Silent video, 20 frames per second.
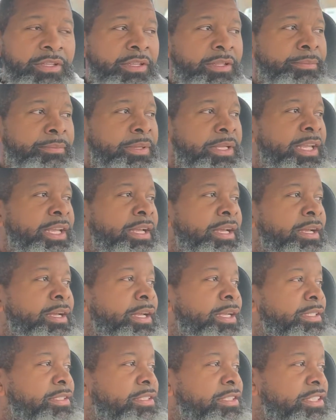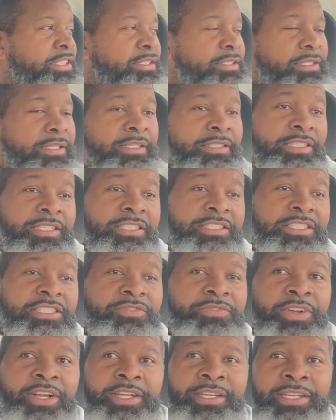But yeah, it's just
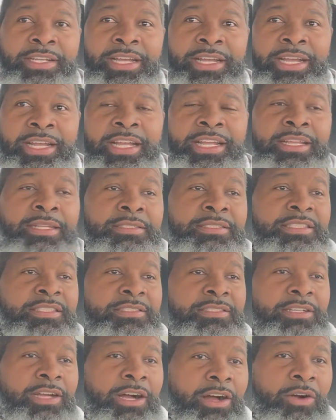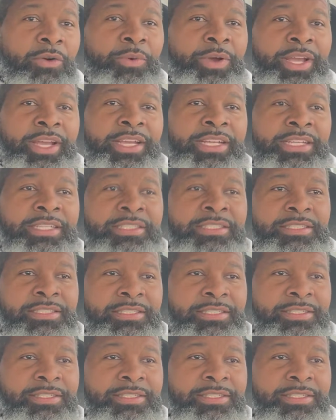funny. It's just always